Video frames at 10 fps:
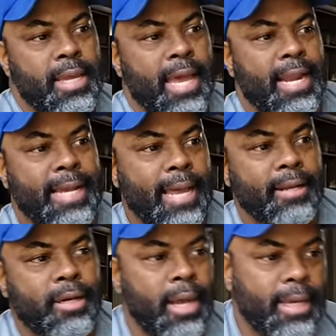And I got
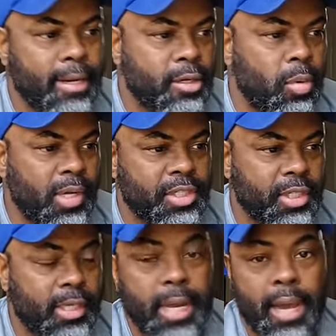a I got a
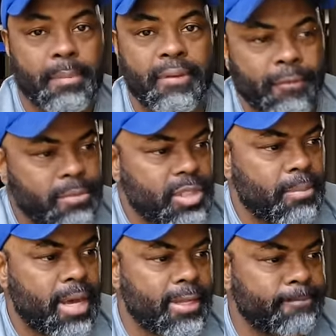question, a comment from
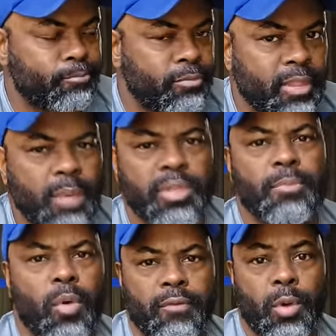somebody. It was
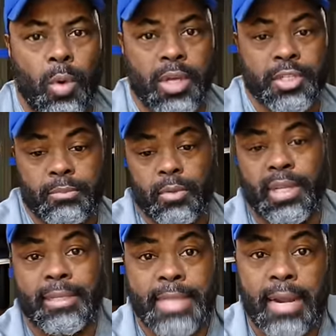more of a question,
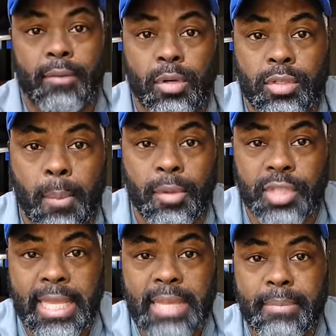really. It's kind of almost almost
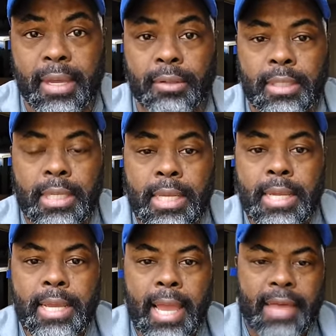an email,
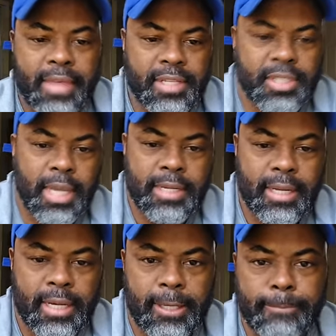and they said
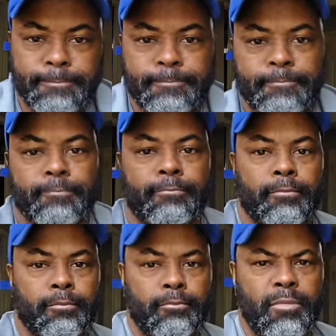um,
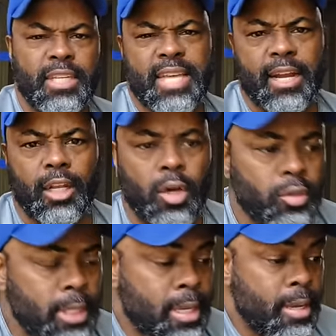it's kind of
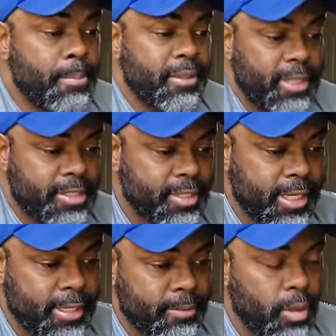long but they
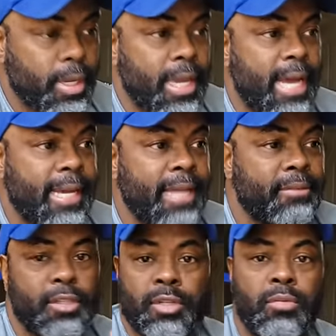said, okay, I got
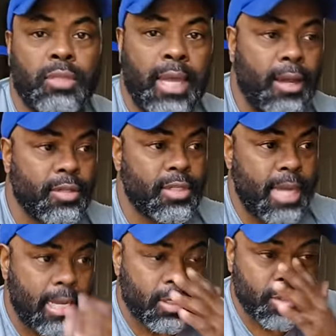the two thousand
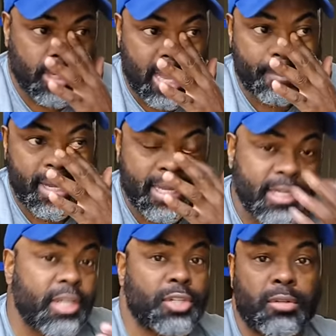dollars, or I got my
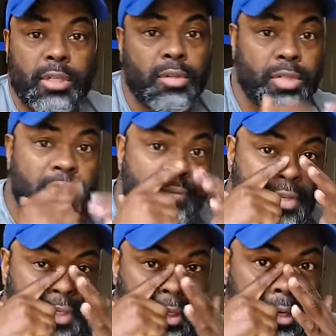initial little
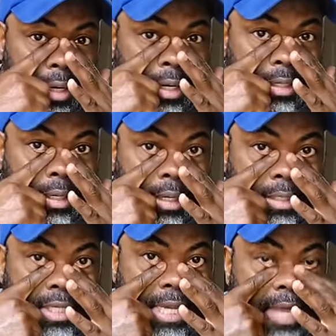savings uh, uh,
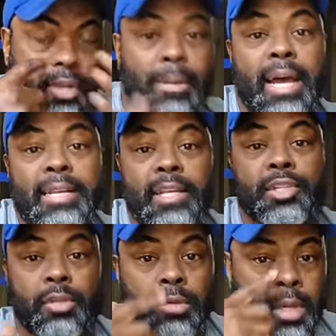together, my
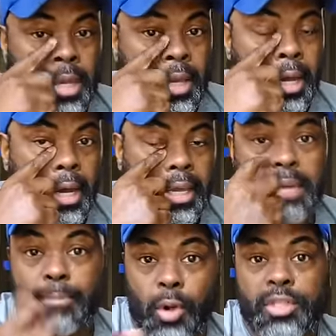initial uh,
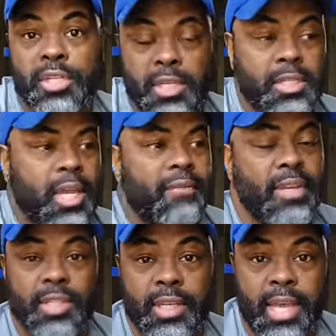emergency
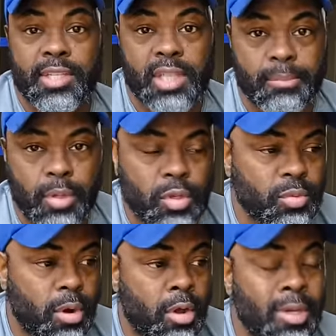savings in case something goes
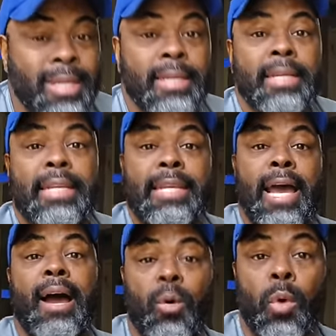wrong.
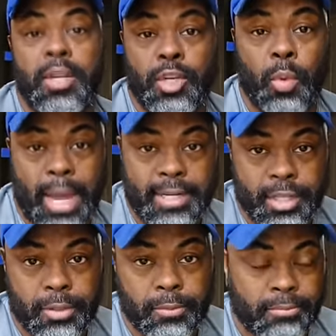Now, what do I
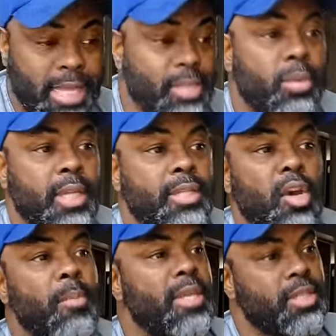do? That's what they
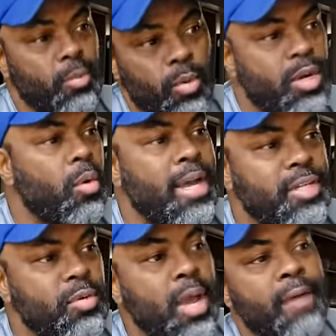told me. They said, What do I
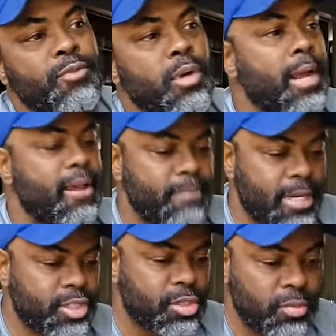do after I have
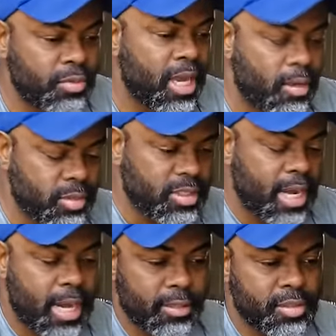my
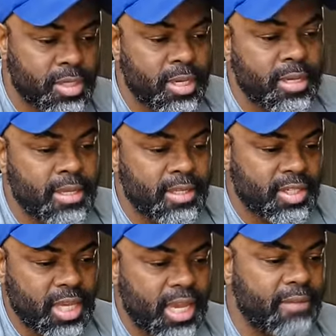$2,000
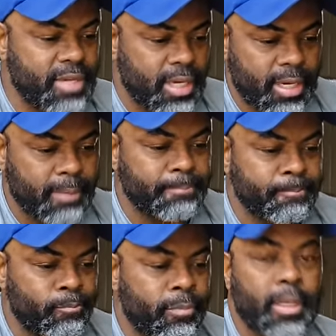saved up
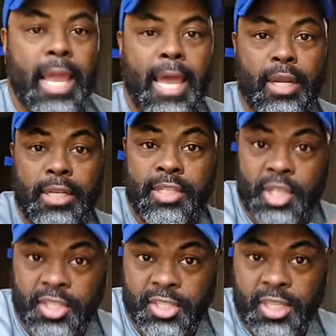and
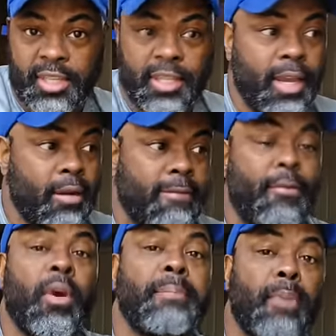just sitting there
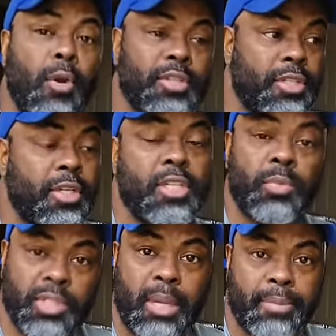for emergencies
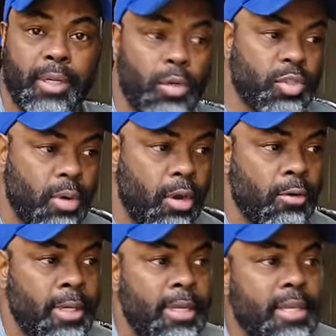when something goes
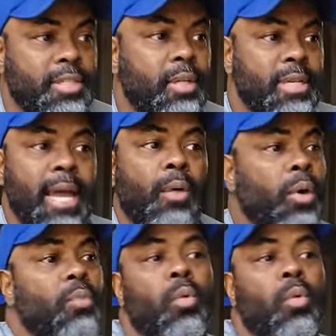wrong? They said, Now what?